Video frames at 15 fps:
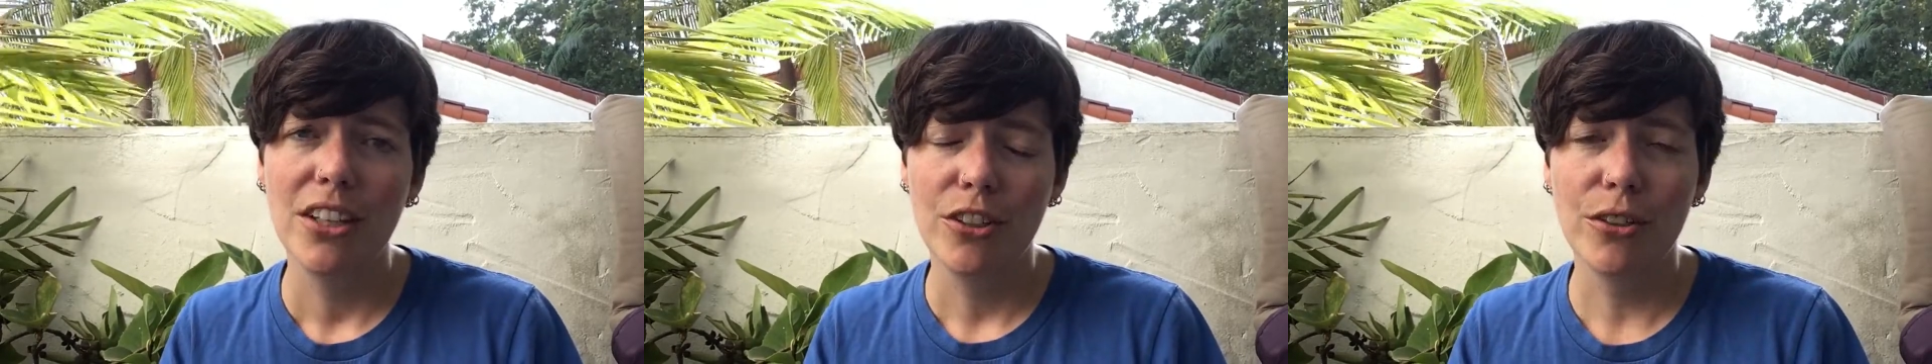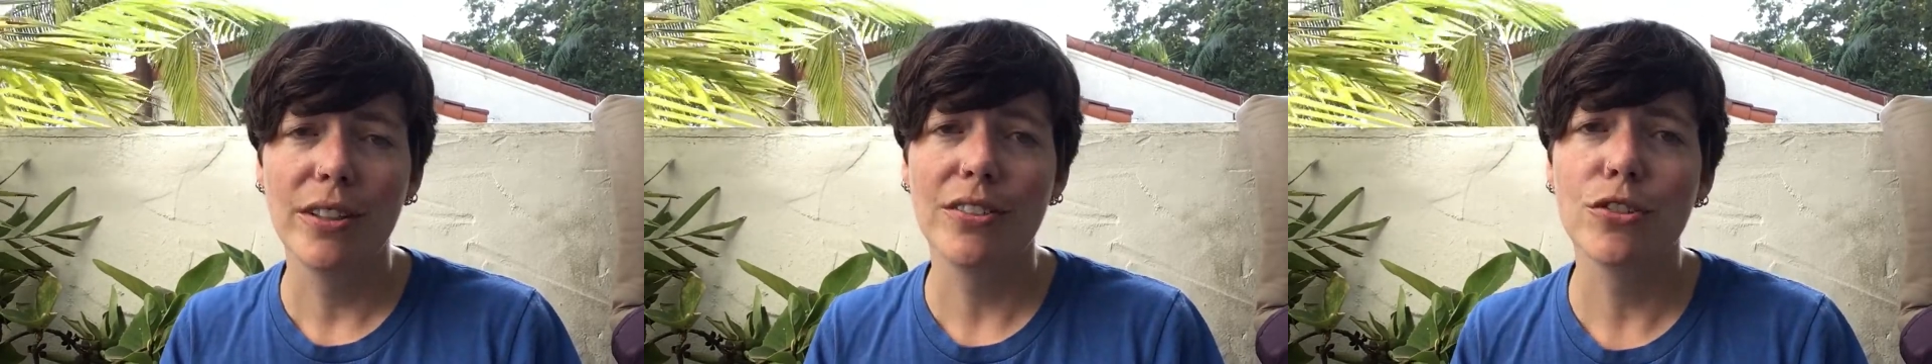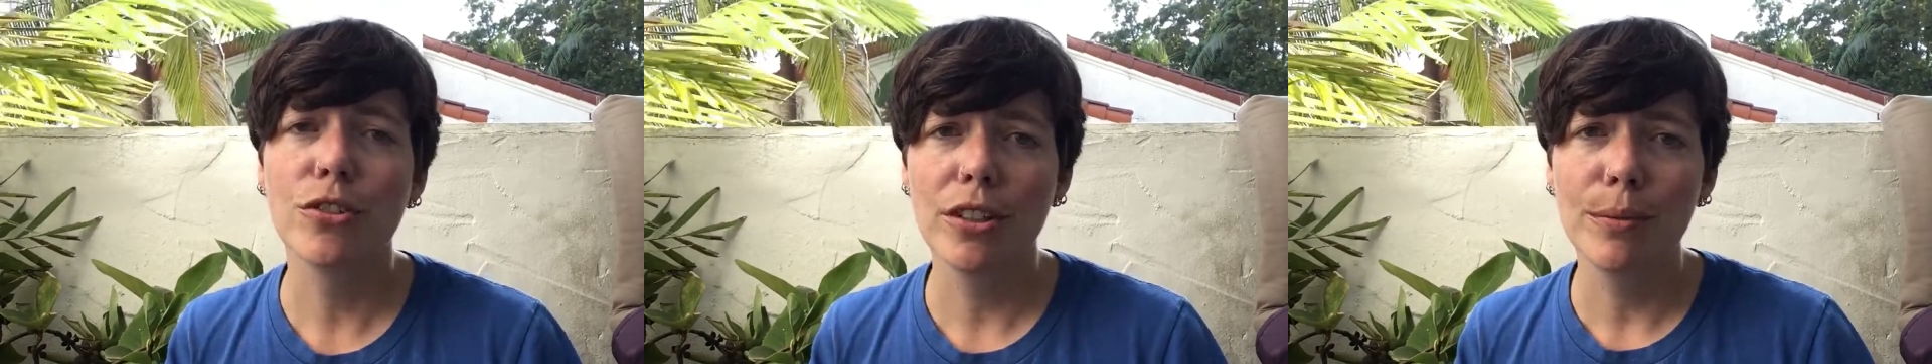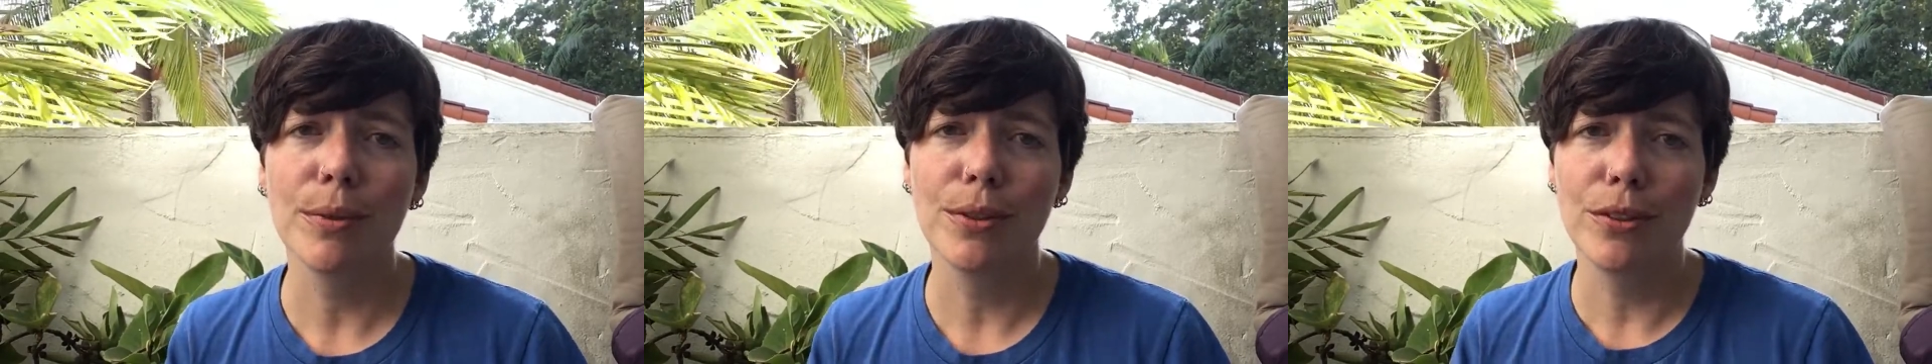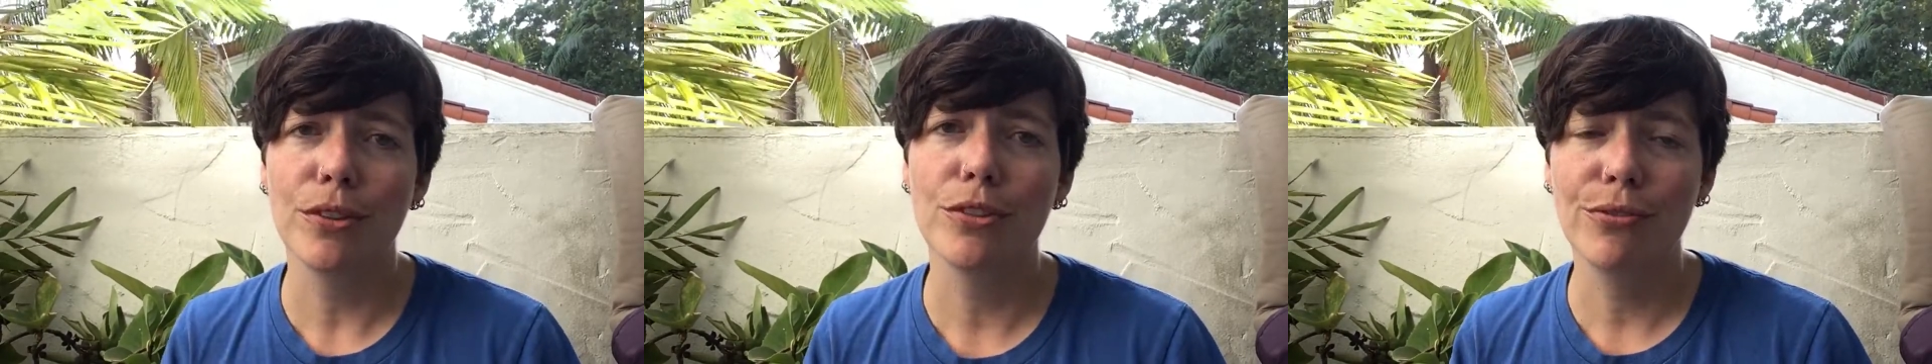you can
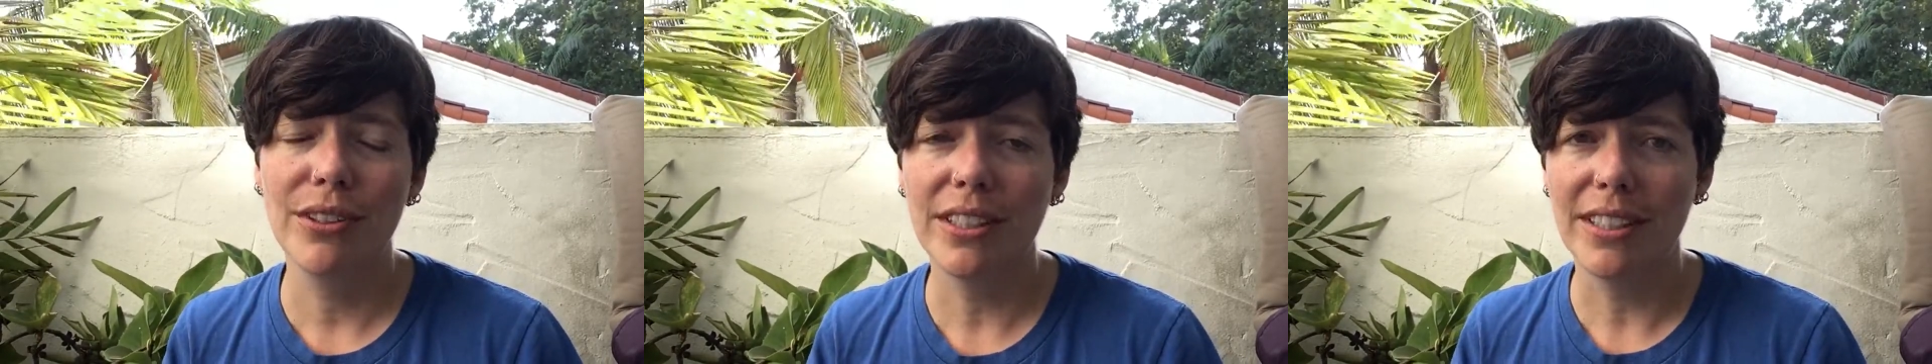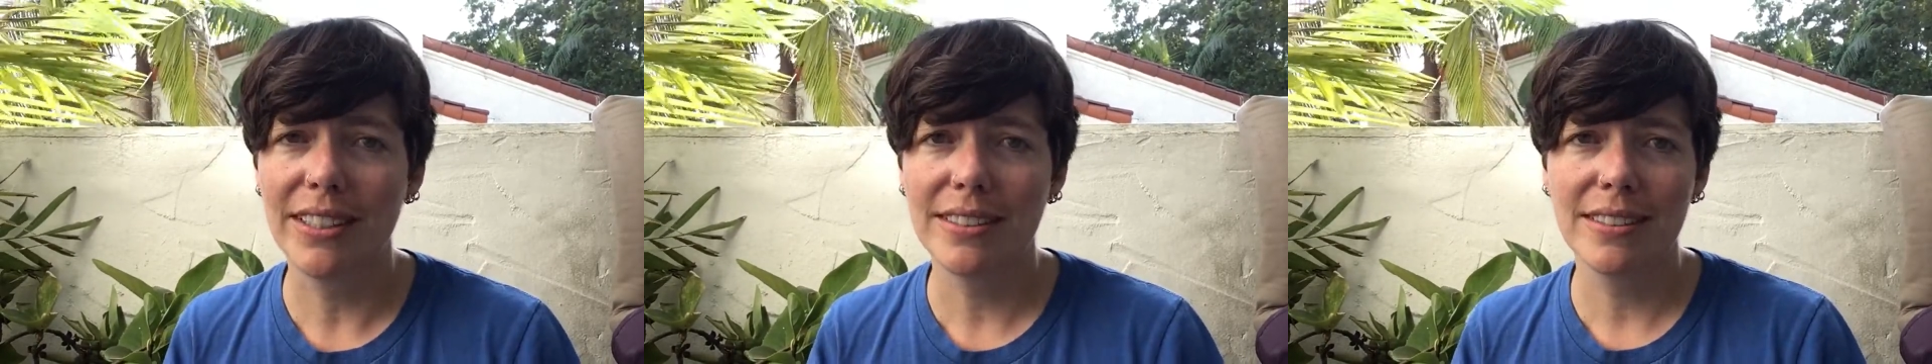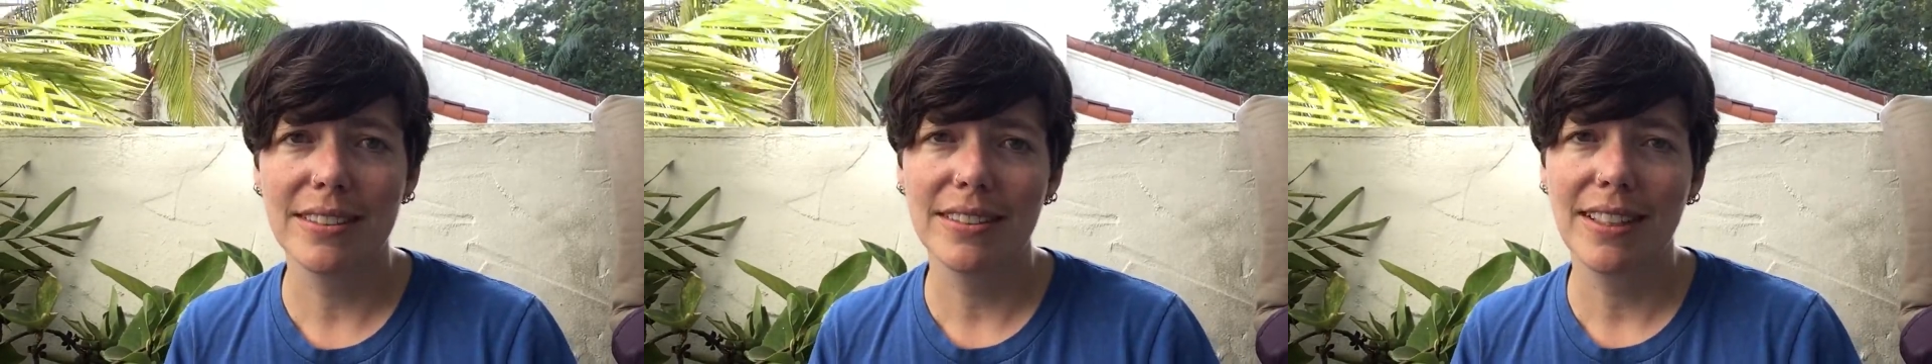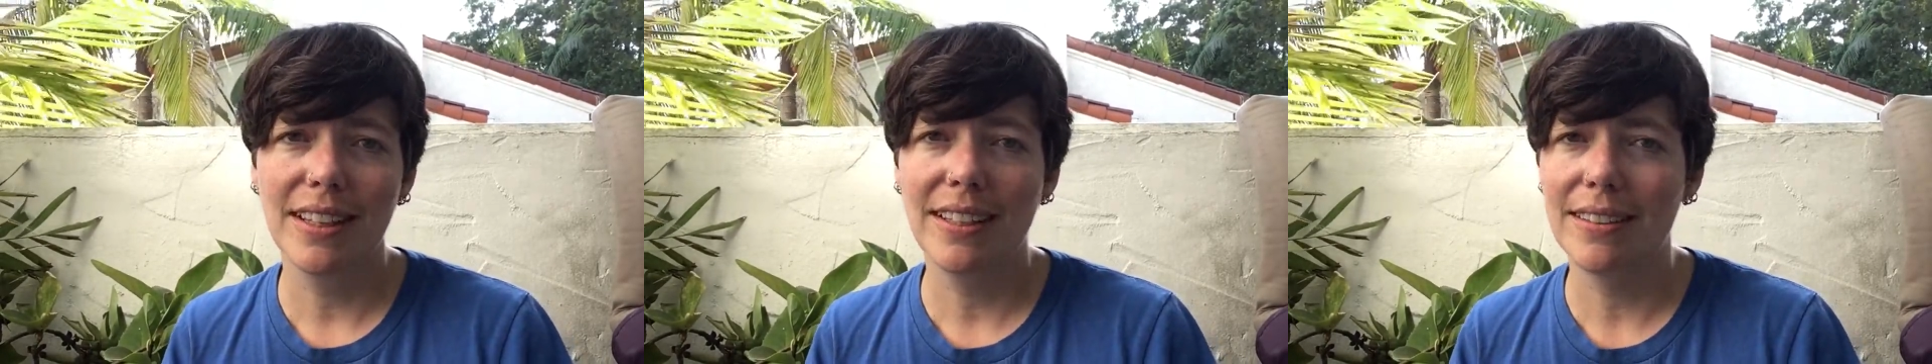scribble those feelings.